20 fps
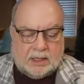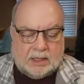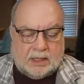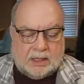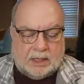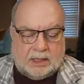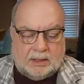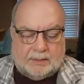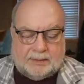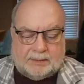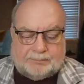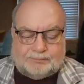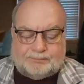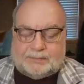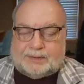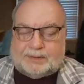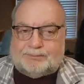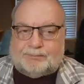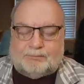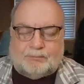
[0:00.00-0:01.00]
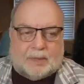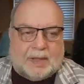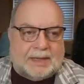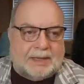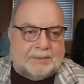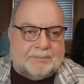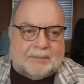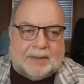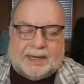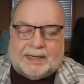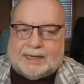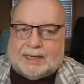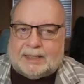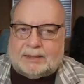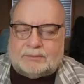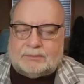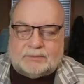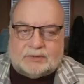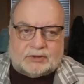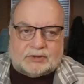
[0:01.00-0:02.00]

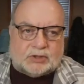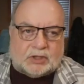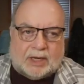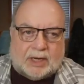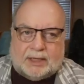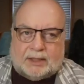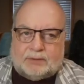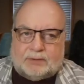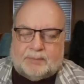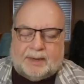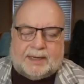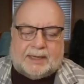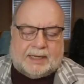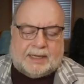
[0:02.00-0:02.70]
The child may